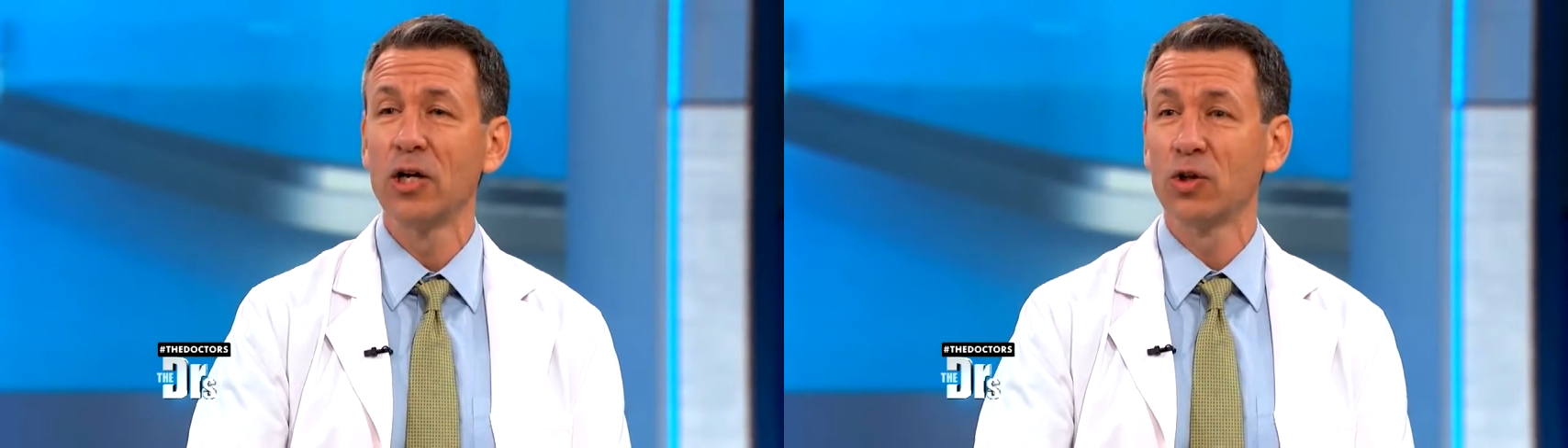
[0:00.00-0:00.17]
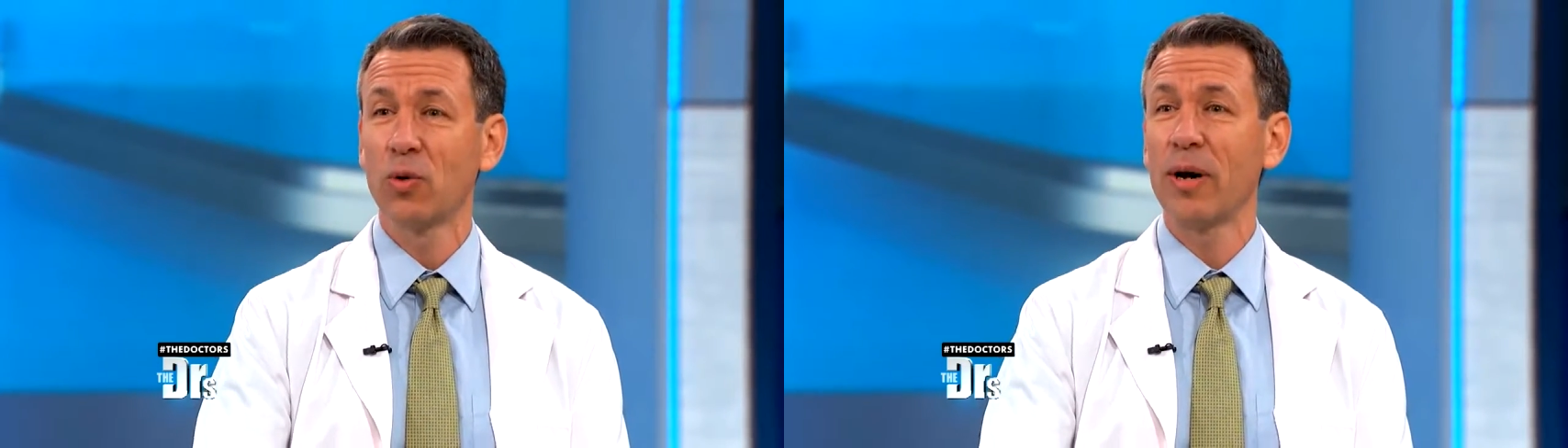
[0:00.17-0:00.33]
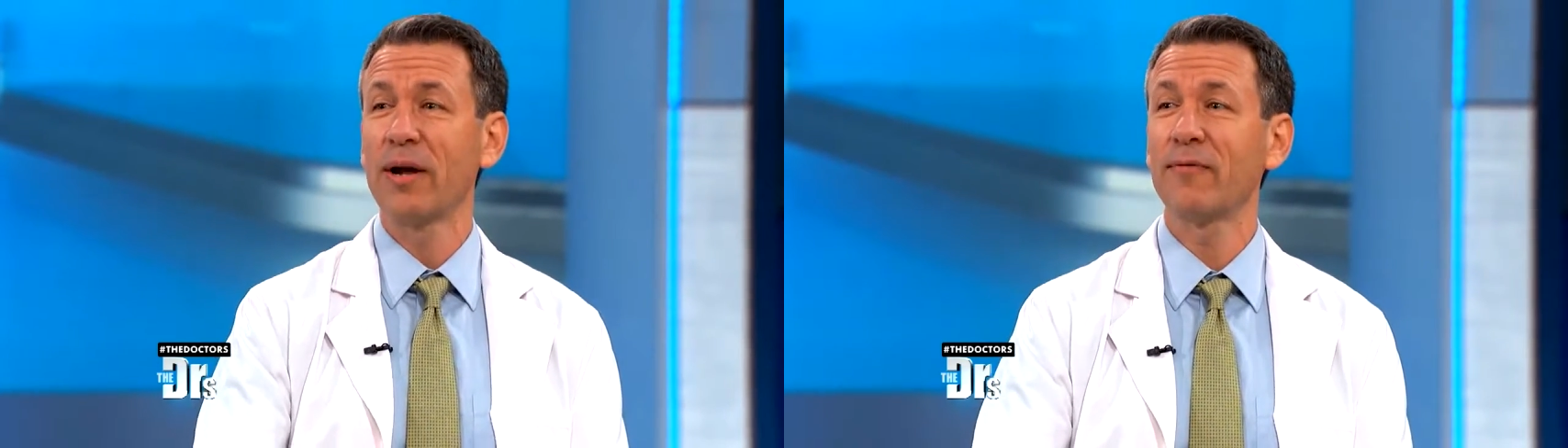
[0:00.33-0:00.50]

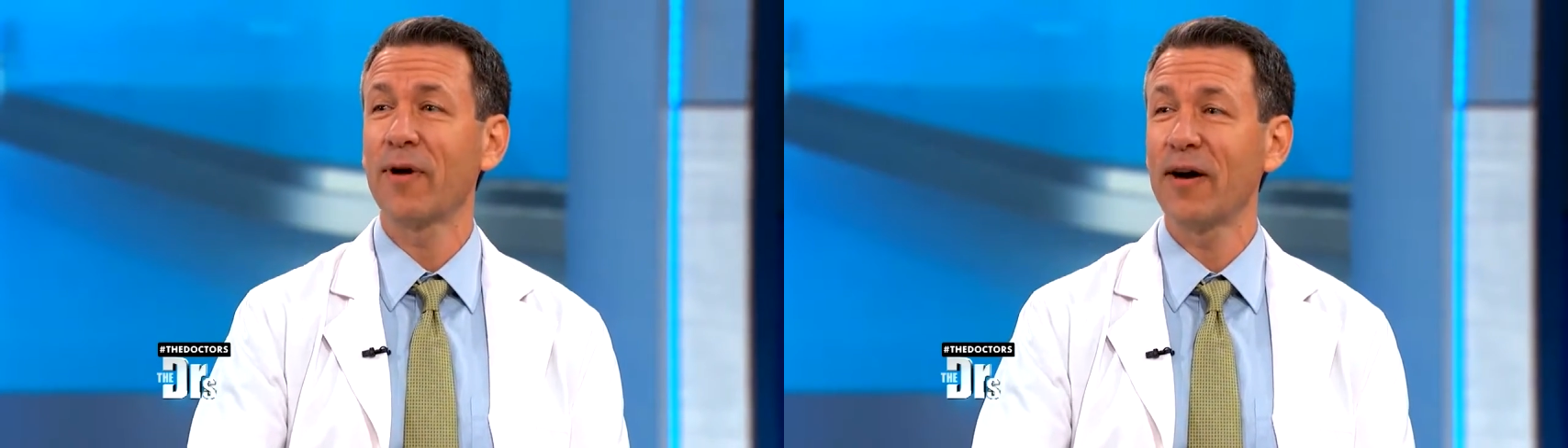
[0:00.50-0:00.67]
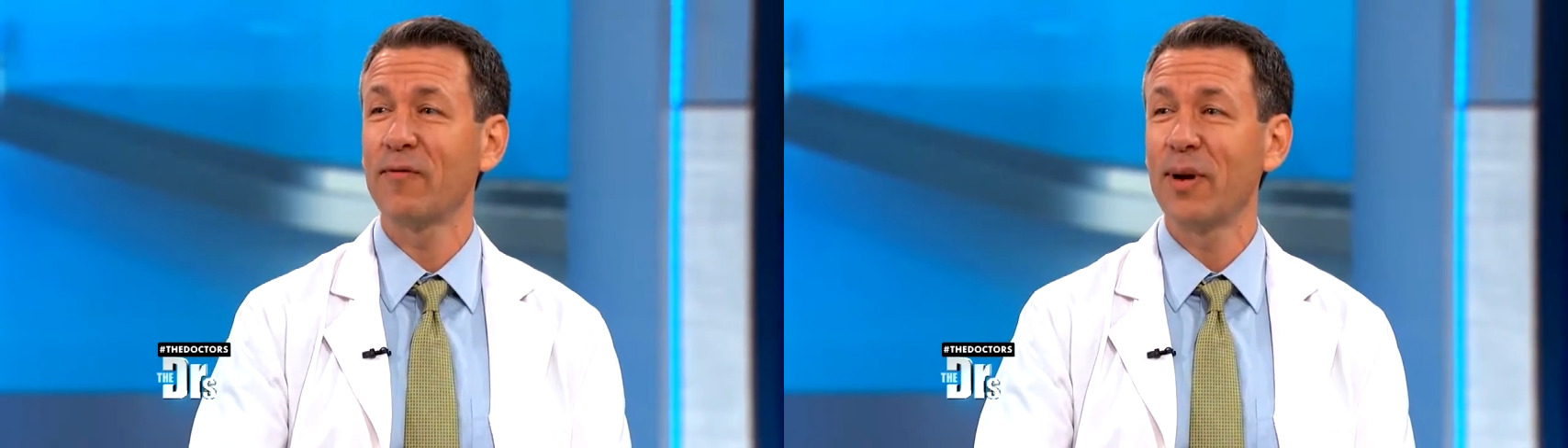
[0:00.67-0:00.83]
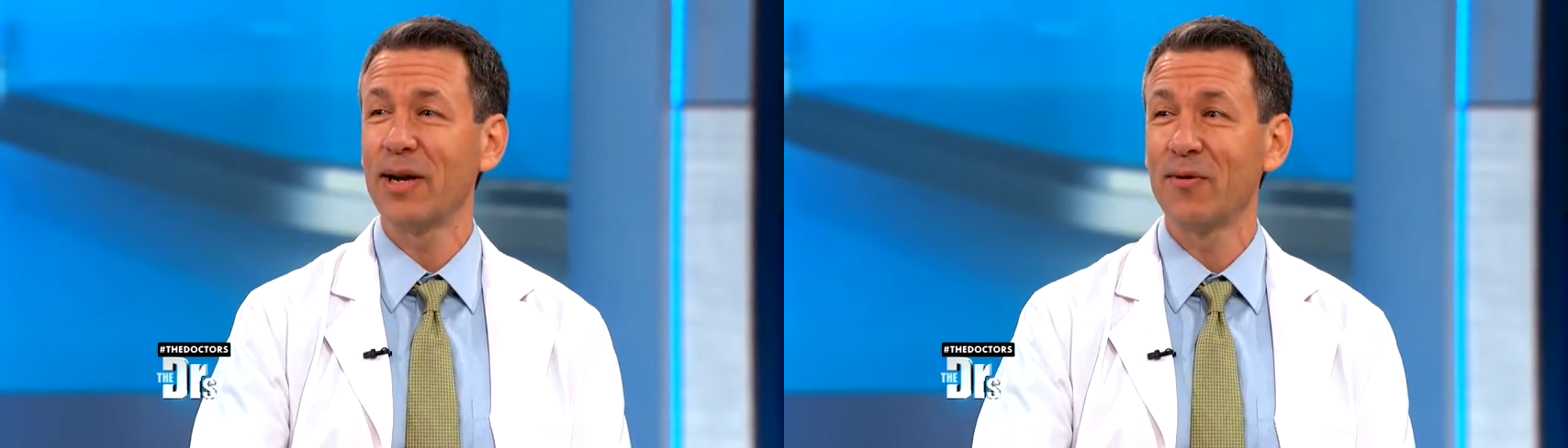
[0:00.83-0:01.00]

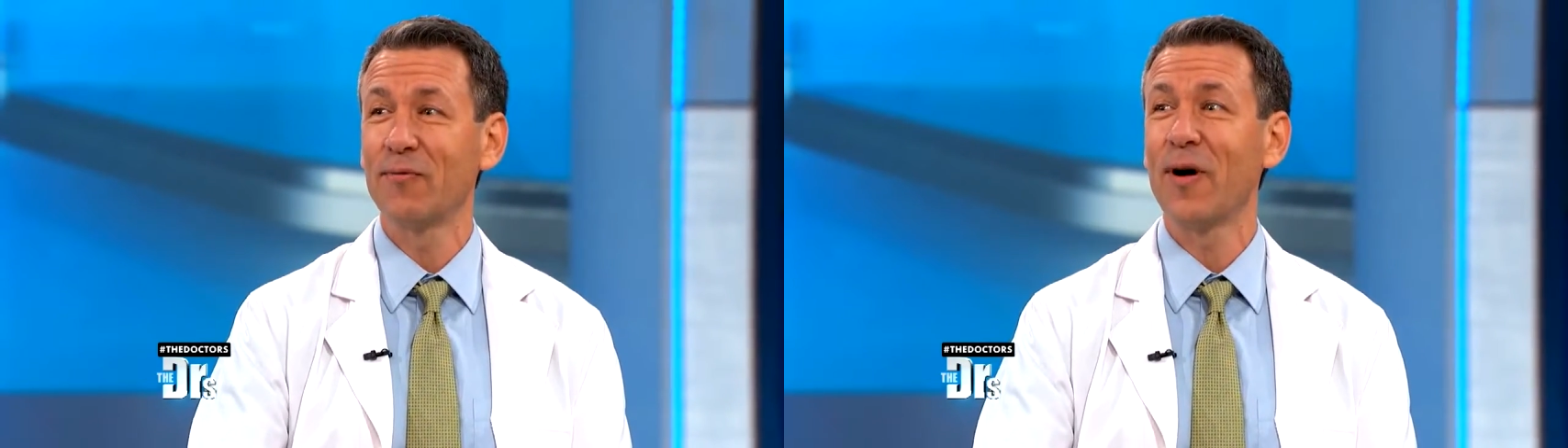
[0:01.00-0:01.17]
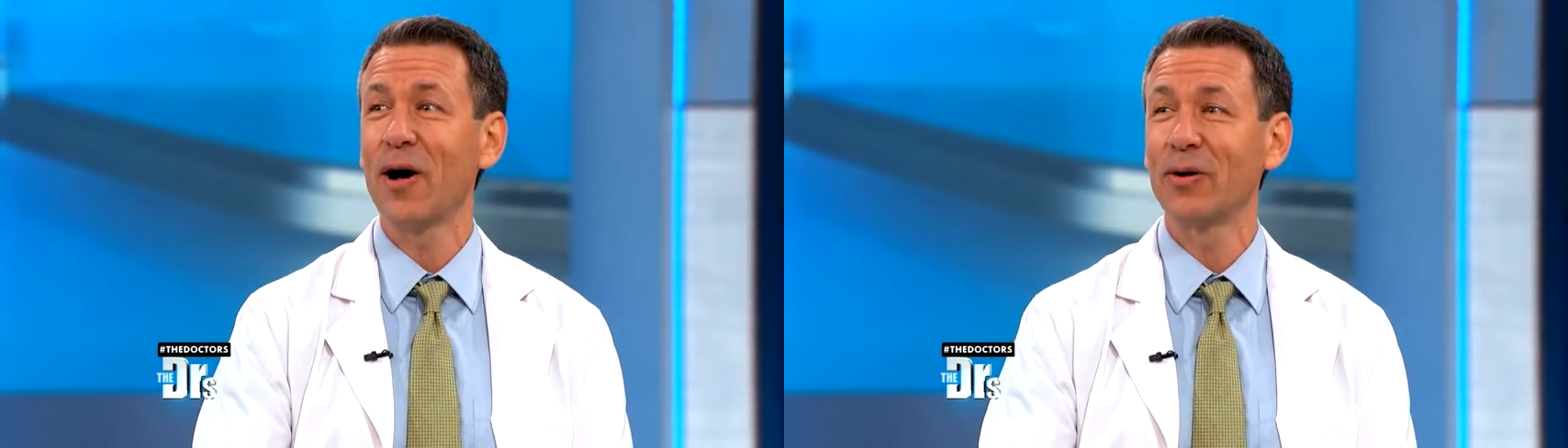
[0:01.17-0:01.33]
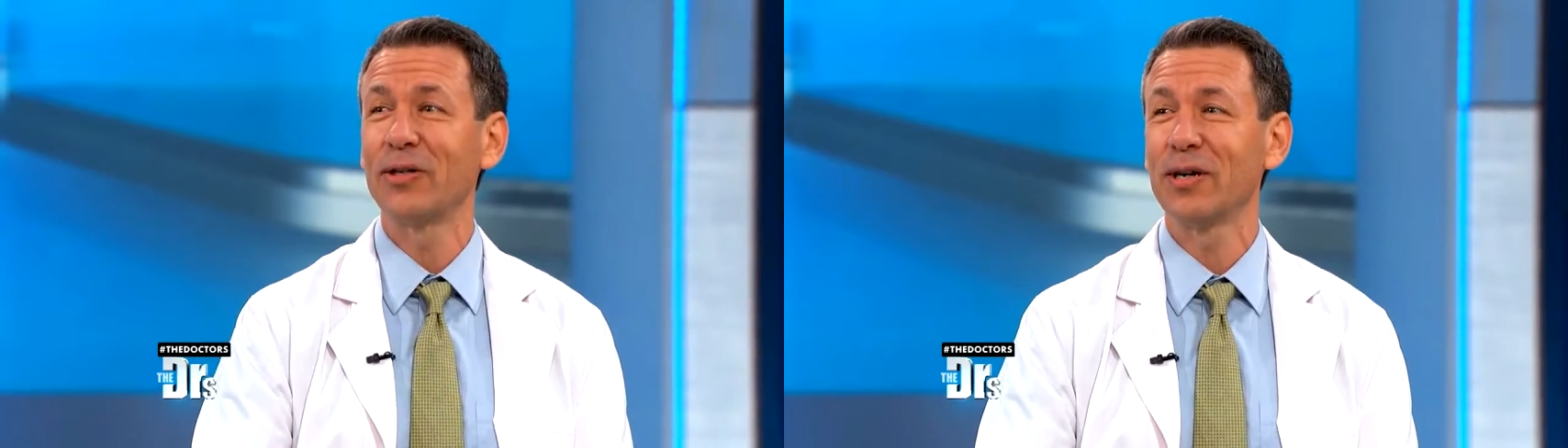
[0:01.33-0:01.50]
twenty-five men to
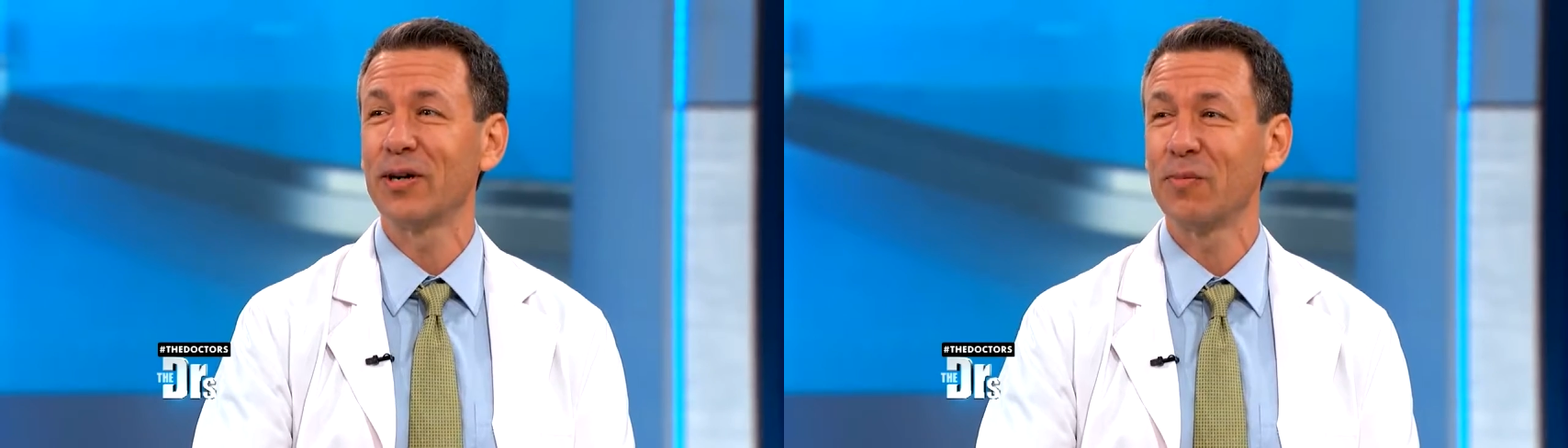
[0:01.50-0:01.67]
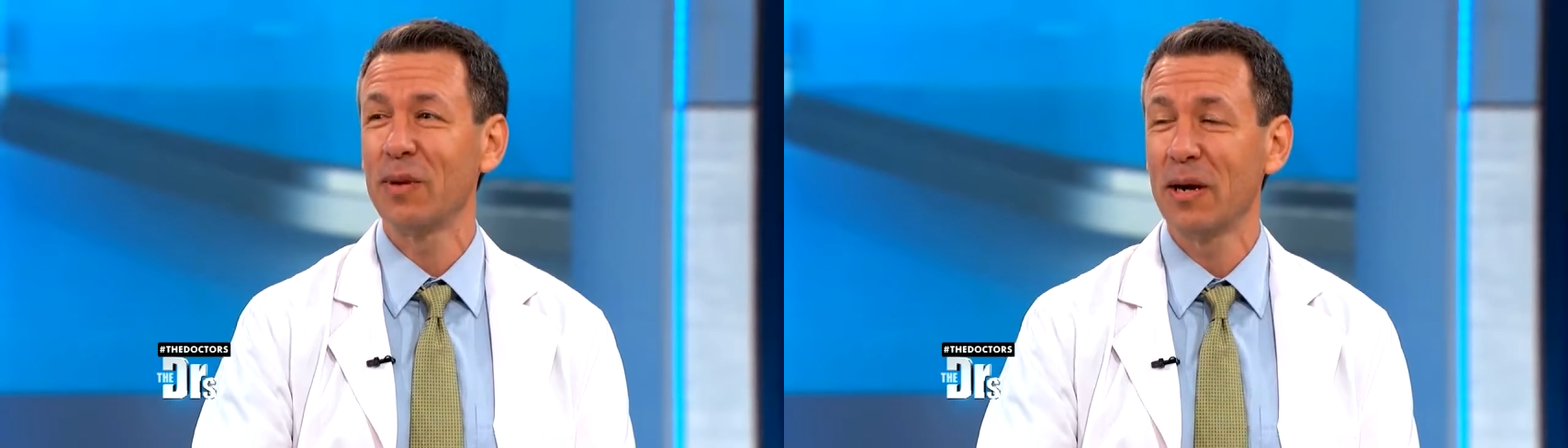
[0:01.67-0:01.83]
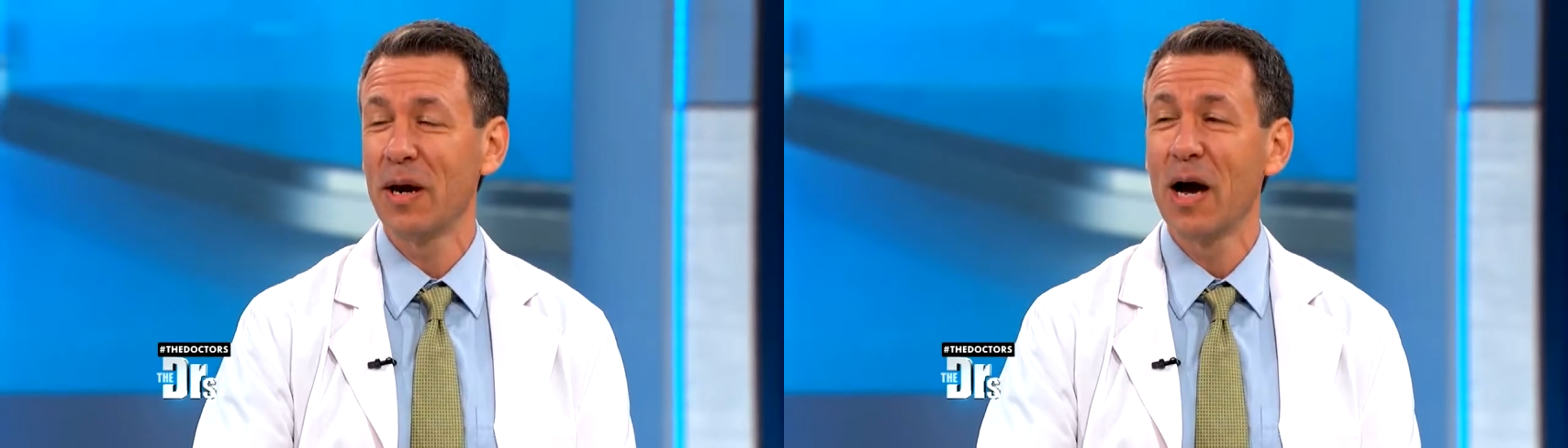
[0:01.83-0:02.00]
volunteer to
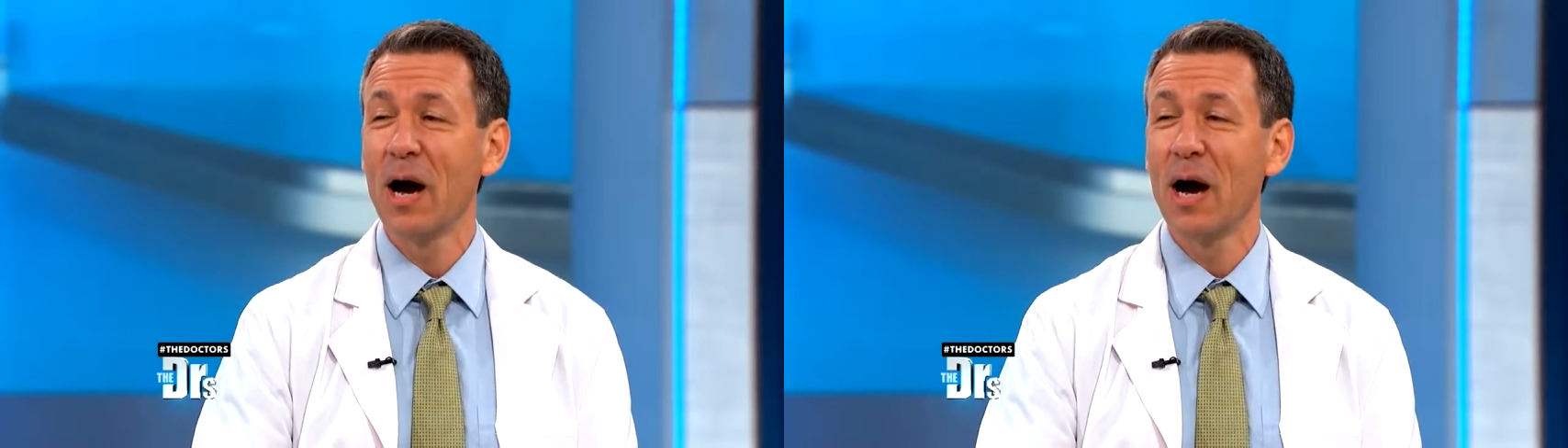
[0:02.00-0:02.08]
be